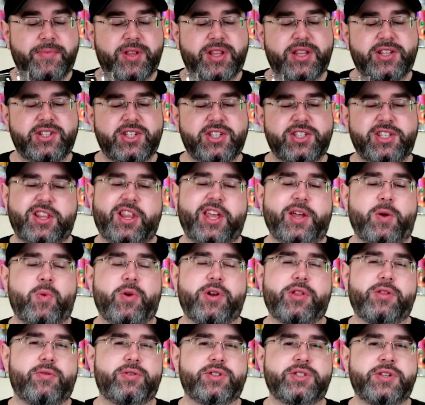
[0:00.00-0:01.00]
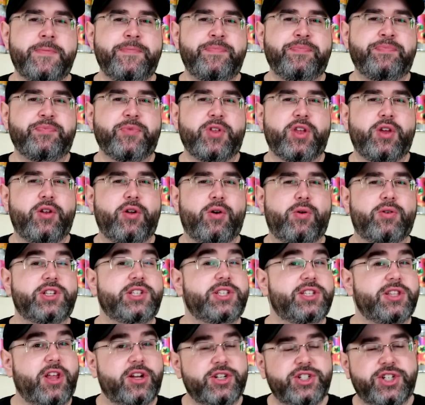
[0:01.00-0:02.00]
This isn't like one of those, you know,
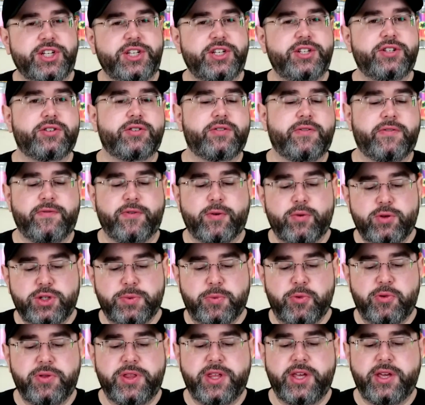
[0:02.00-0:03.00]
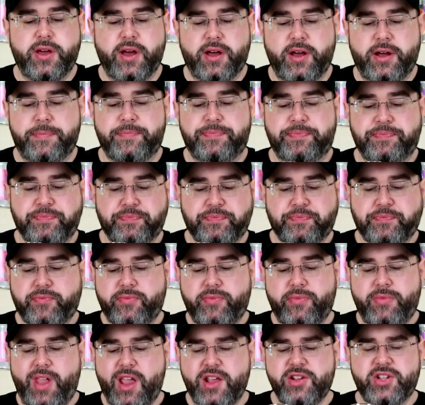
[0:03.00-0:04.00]
slushies or fruit smoothie
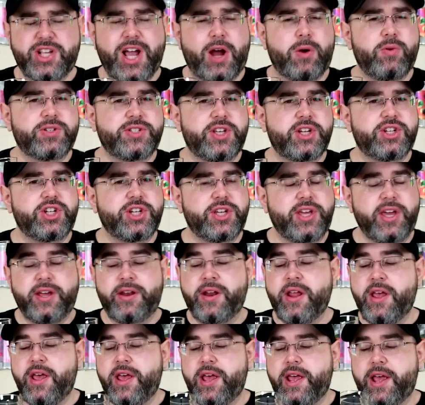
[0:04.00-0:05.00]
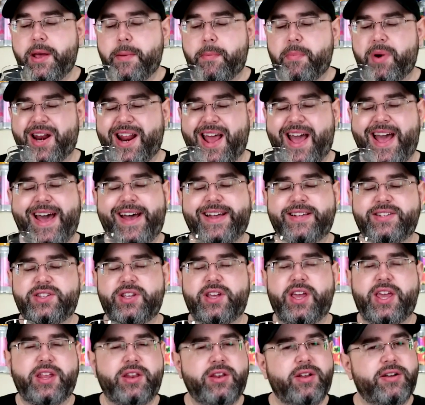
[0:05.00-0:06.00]
sours that you get, but it has
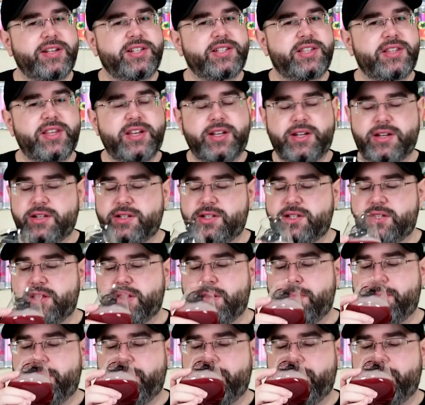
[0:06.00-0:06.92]
a nice thickness to the